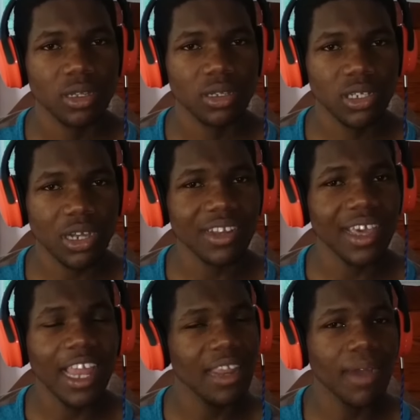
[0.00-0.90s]
Trying to
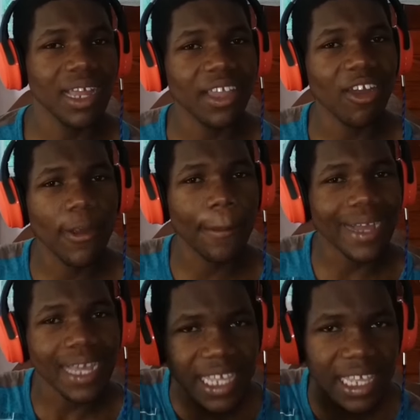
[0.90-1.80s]
hell, man, they were up
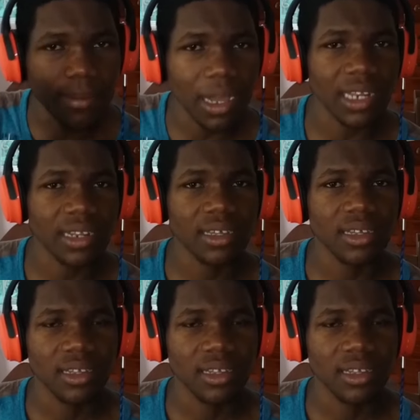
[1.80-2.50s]
on heel, man.